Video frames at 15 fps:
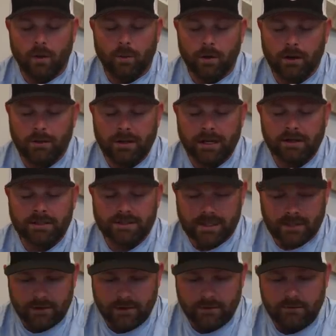Well, I'm here to
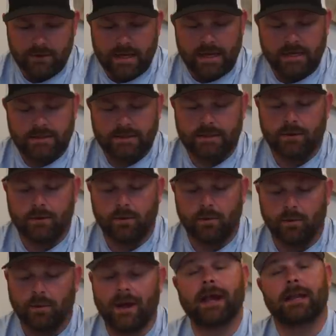tell you that
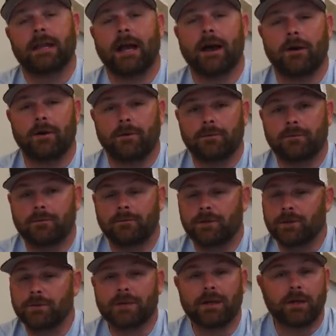right now
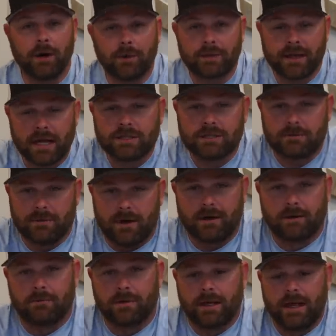you can go catch them on
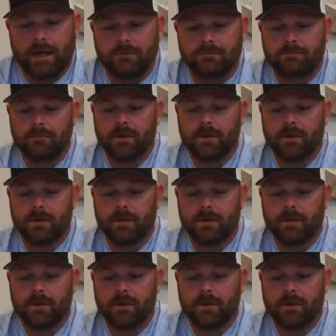a blade.